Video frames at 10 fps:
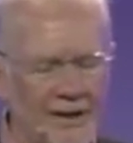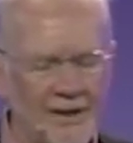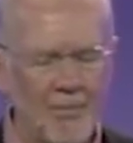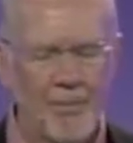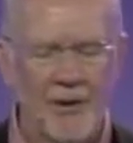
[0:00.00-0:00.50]
He's
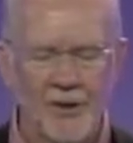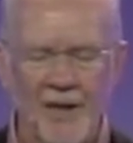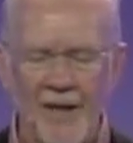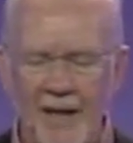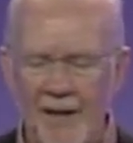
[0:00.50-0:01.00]
a
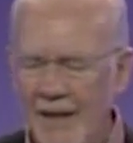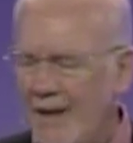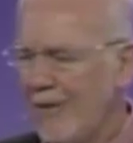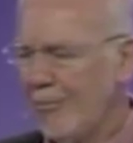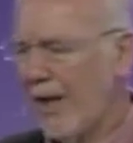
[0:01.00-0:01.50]
billionaire,
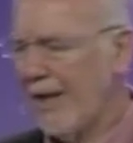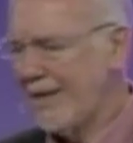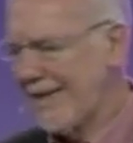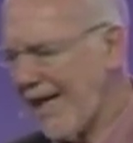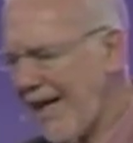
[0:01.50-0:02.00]
but he
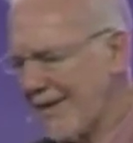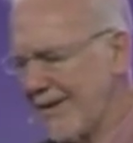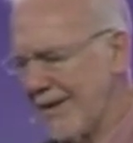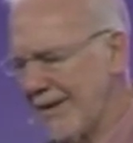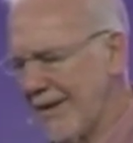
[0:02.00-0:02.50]

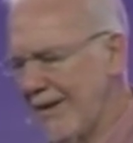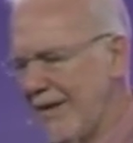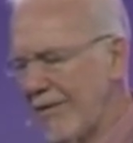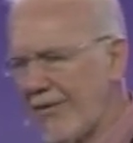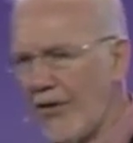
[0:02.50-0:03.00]
started
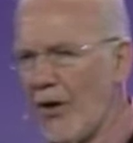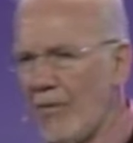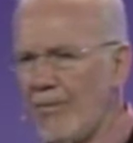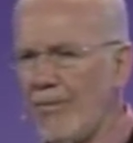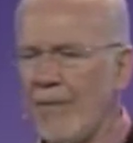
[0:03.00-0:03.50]

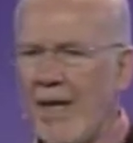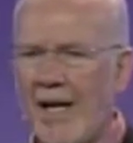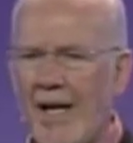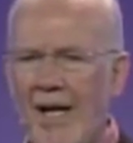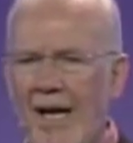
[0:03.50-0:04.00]
from
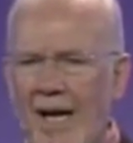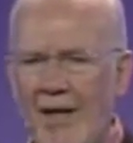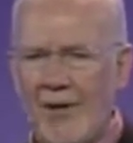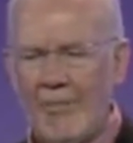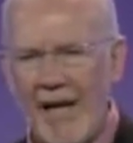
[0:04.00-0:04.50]

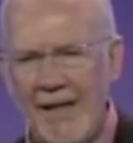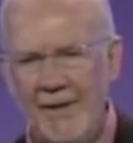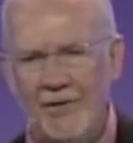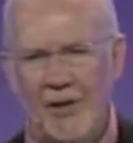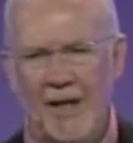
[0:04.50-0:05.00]
at the back
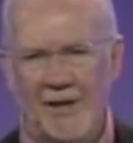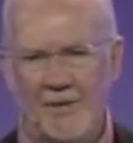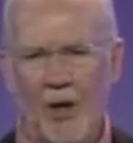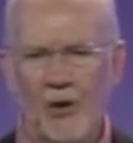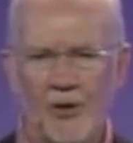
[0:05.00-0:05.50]
of a
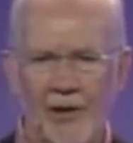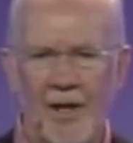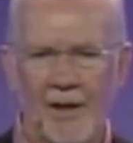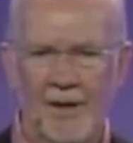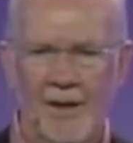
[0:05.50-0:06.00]
small
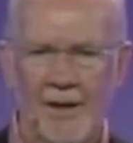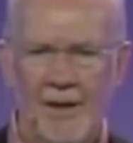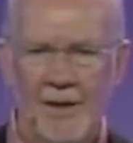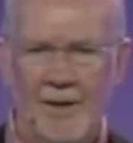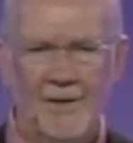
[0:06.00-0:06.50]
truck
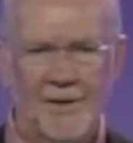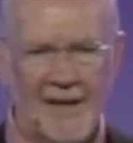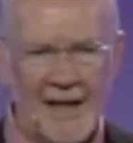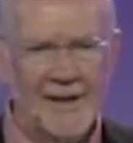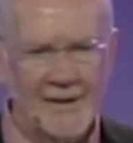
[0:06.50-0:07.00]

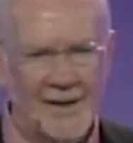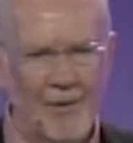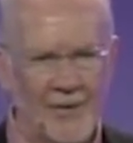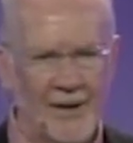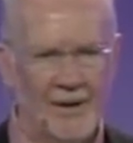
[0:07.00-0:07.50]
selling
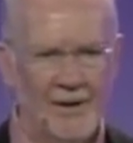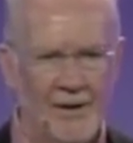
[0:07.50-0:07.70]
something.